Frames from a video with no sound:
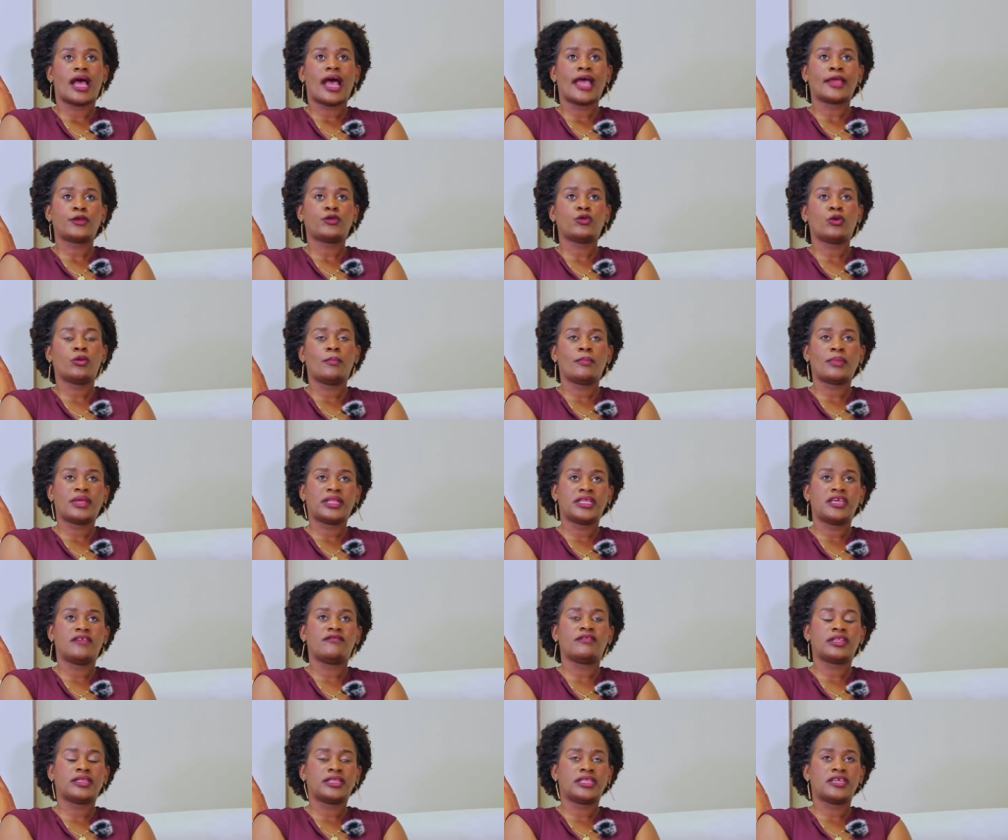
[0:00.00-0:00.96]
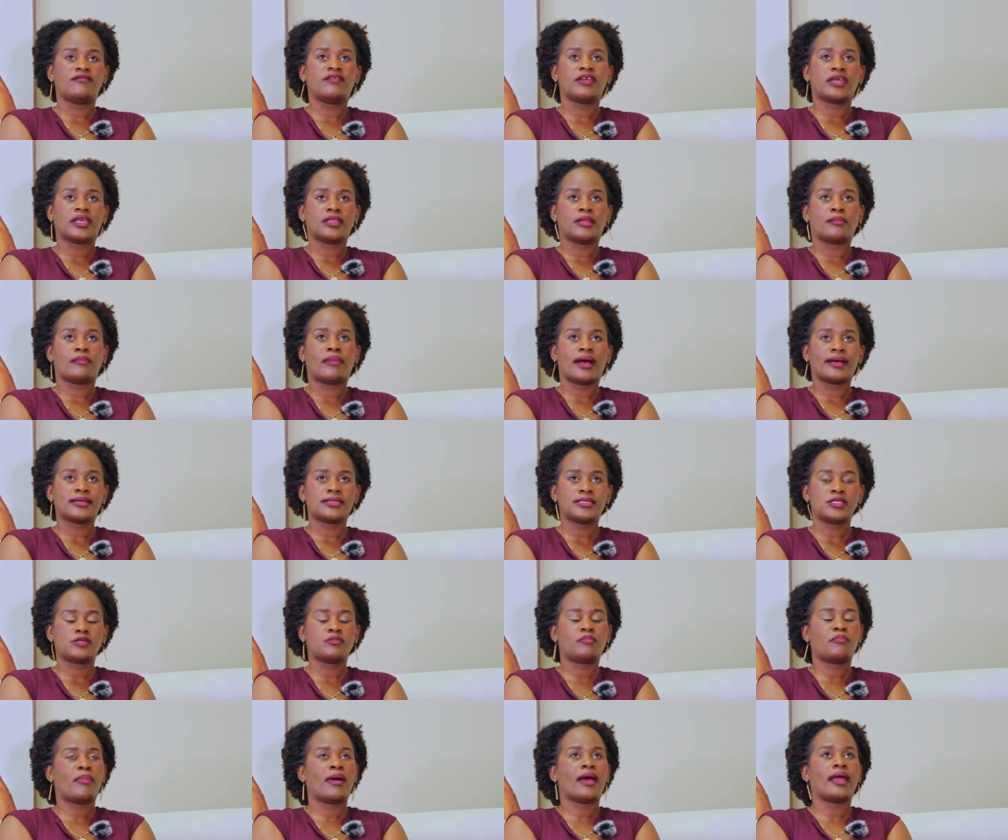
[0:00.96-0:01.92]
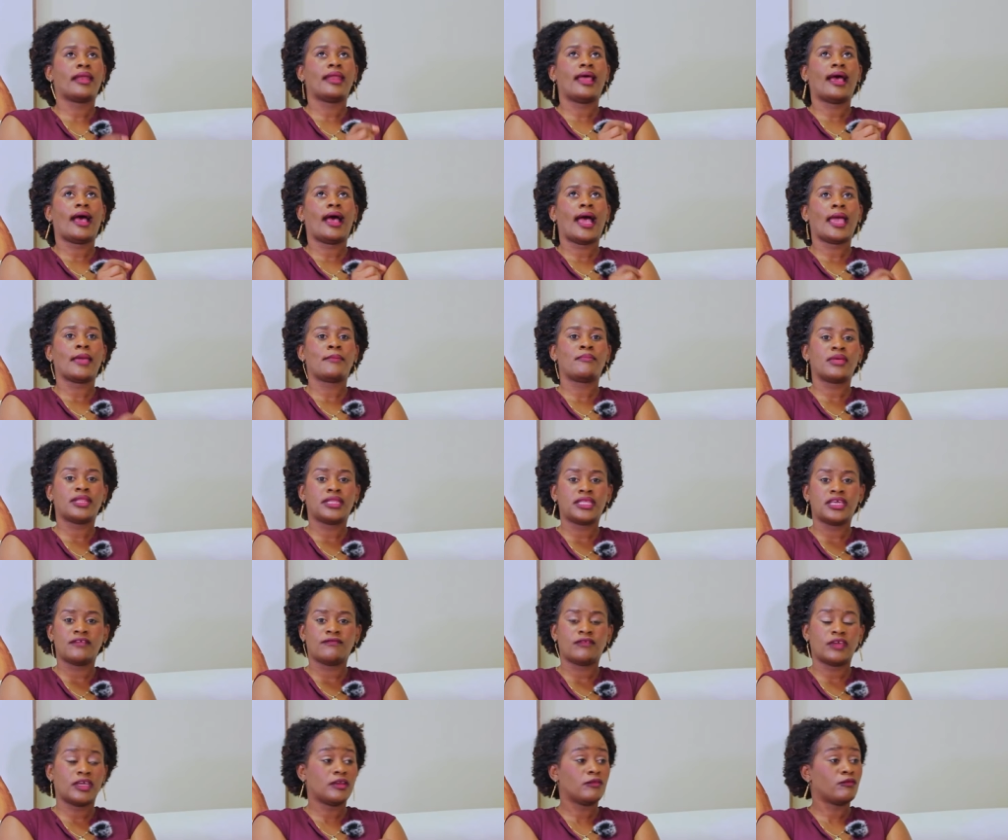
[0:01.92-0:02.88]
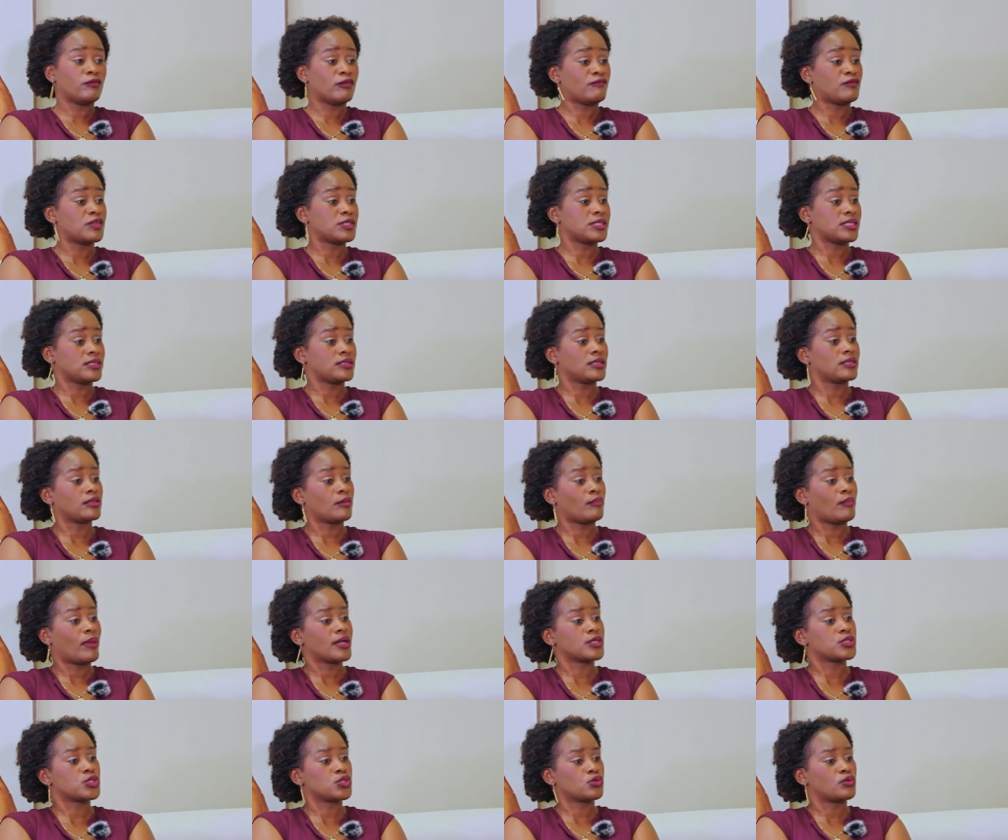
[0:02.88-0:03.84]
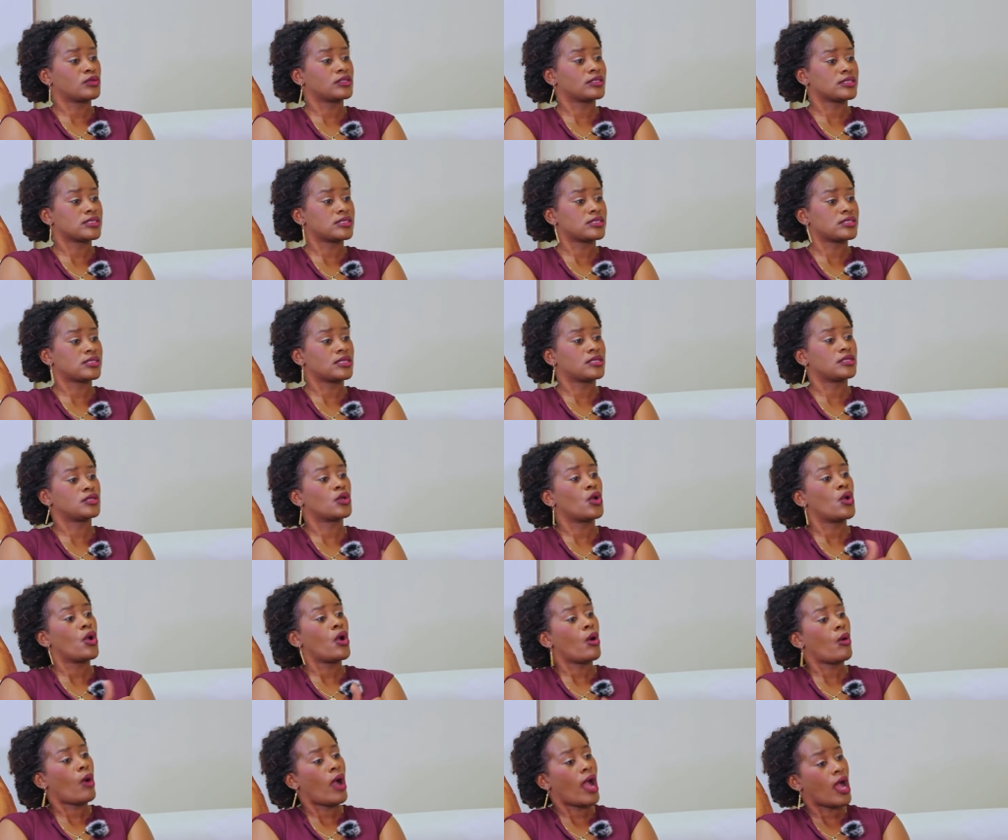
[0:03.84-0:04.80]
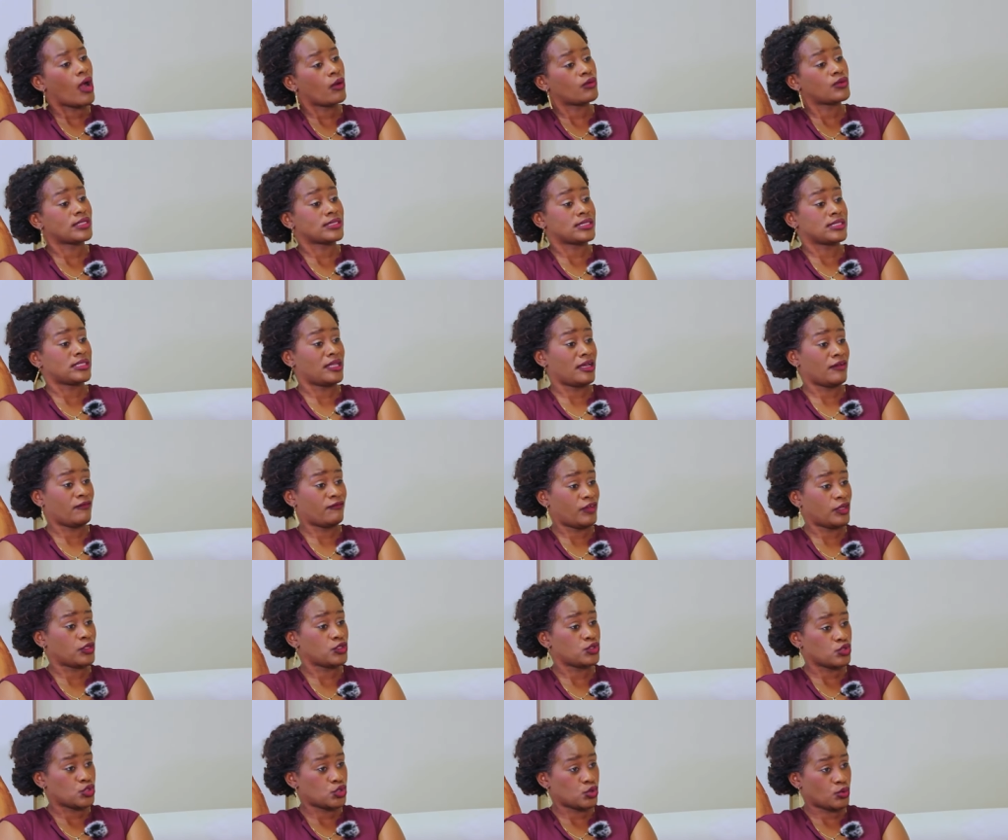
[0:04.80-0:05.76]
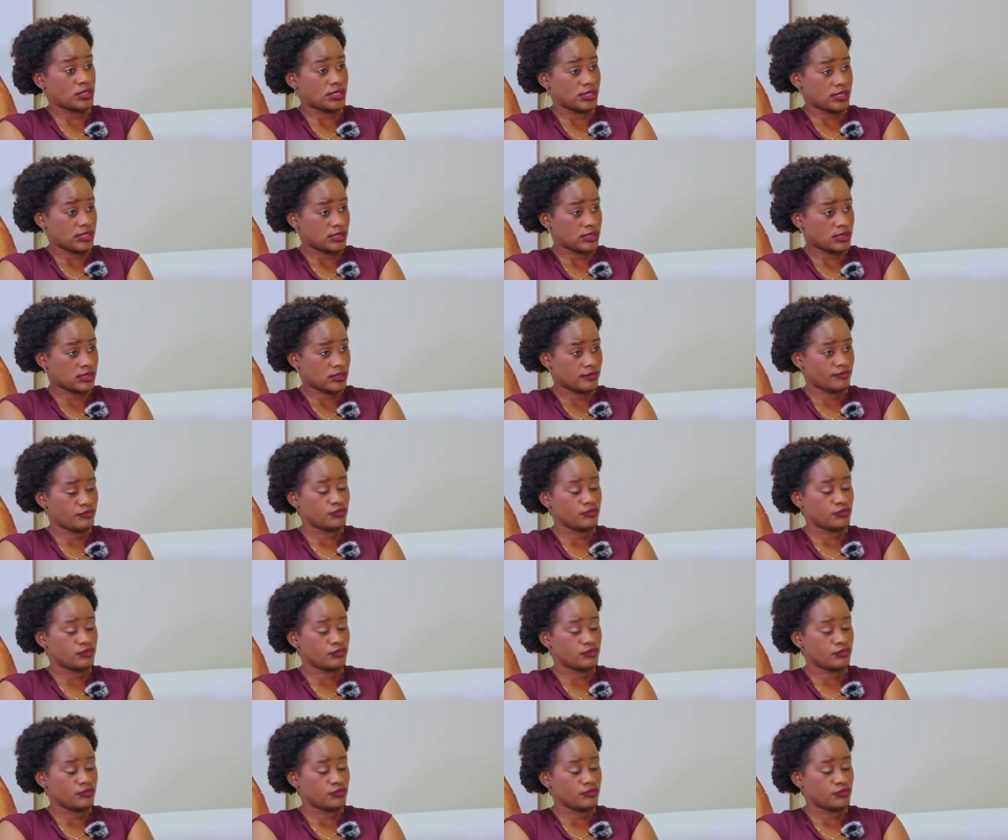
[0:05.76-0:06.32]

I don't believe in living in the past, but I believe in revisiting the past to understand how does it affect your choices.